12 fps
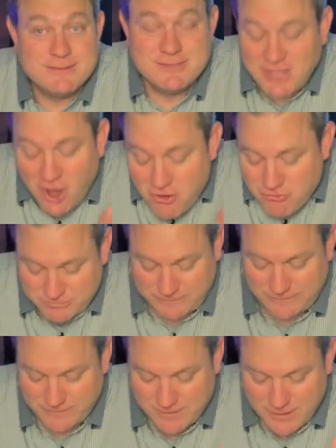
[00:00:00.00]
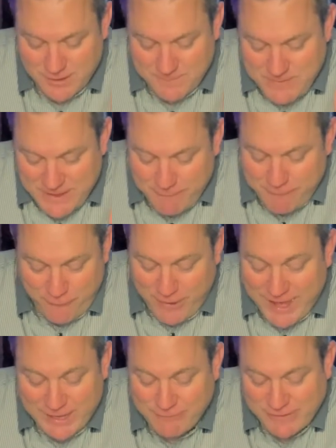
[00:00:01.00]
Don't be
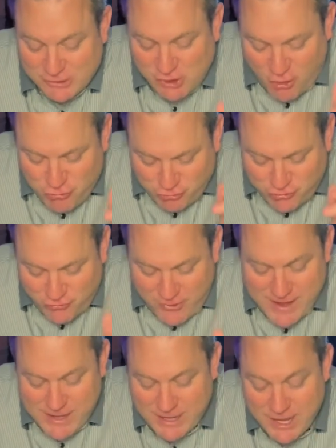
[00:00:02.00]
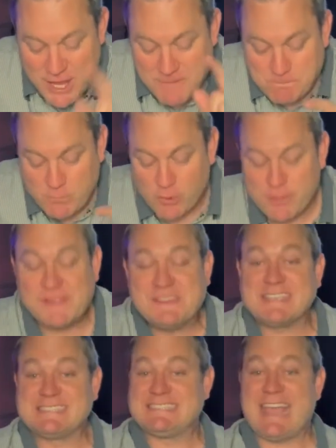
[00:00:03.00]
afraid of it. Don't dread it, nor the
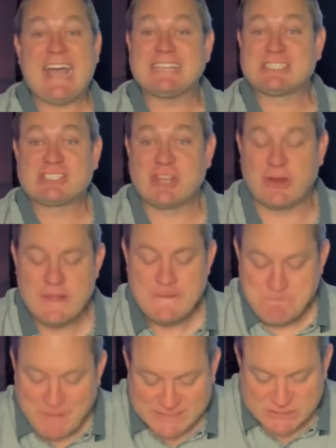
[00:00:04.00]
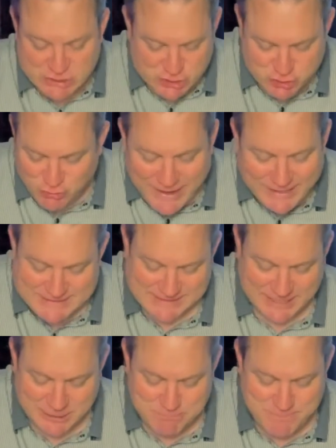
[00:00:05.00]
disaster that strikes
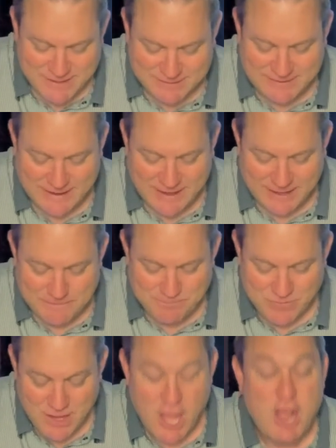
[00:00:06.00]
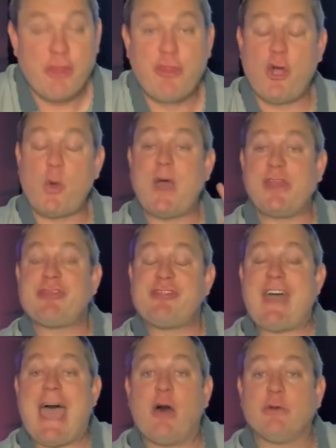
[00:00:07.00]
at midday. Though
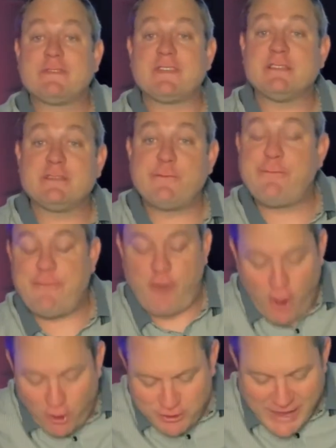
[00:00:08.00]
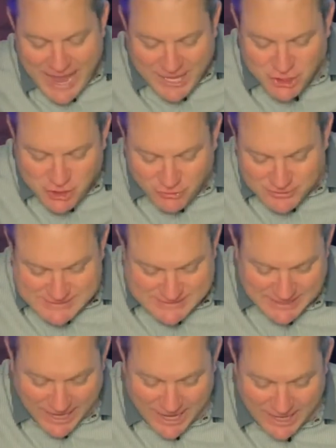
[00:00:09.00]
1,000 fall at your
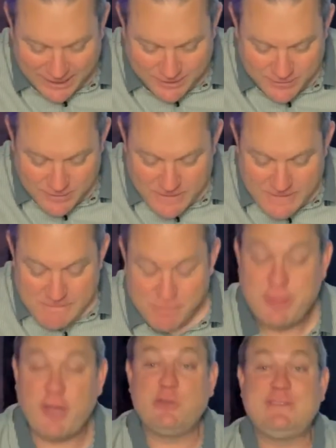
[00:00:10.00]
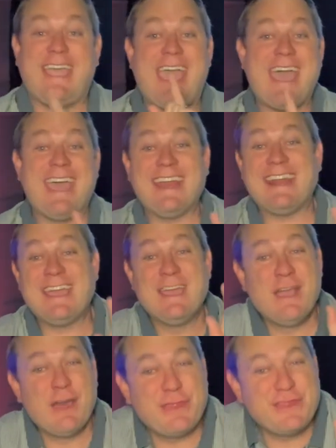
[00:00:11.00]
side, though
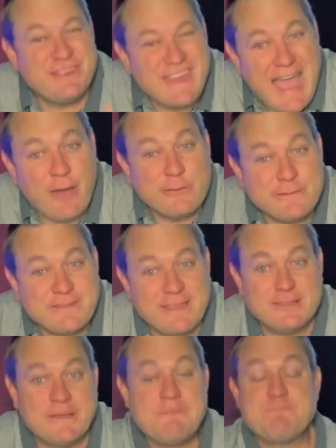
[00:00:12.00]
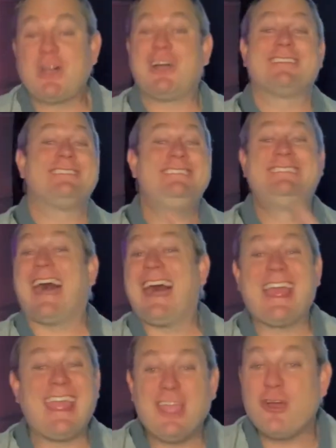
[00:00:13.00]
10,000 are
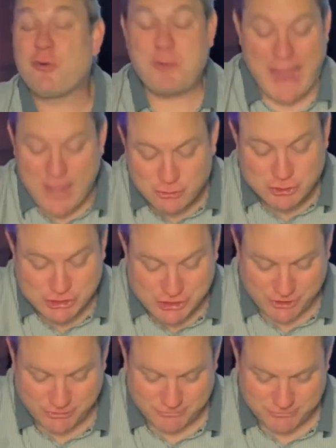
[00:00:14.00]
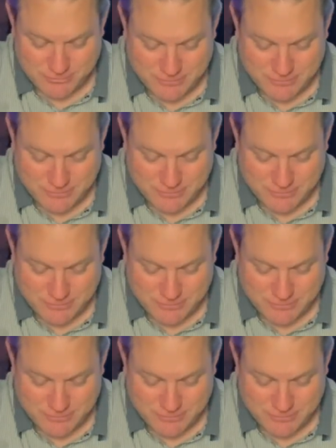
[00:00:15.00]
dying around you,